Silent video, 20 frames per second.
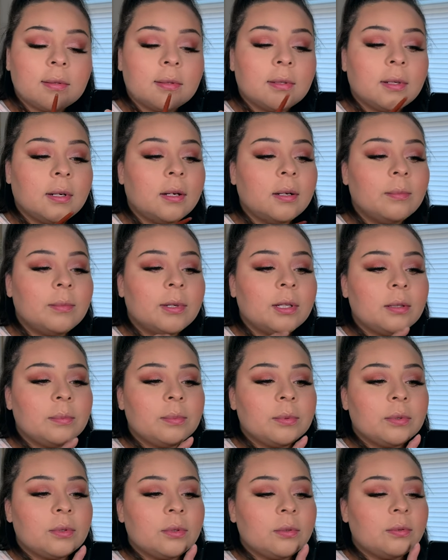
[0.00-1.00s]
God, my lip
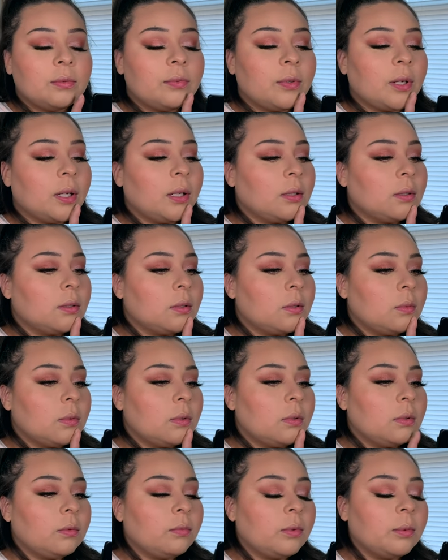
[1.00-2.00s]
is so fat and
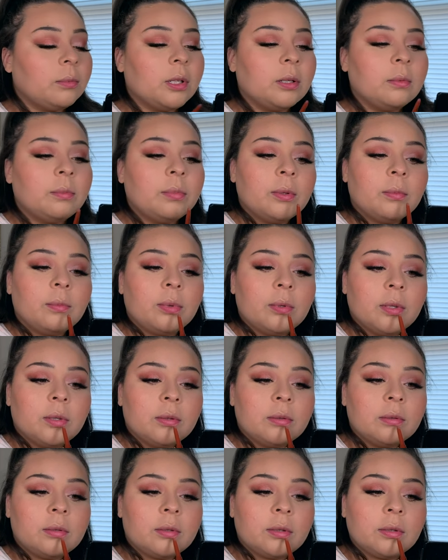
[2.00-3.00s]
swollen from that pimple that
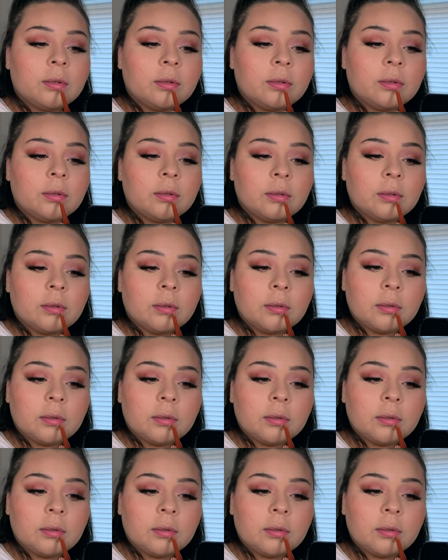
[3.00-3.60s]
was right there.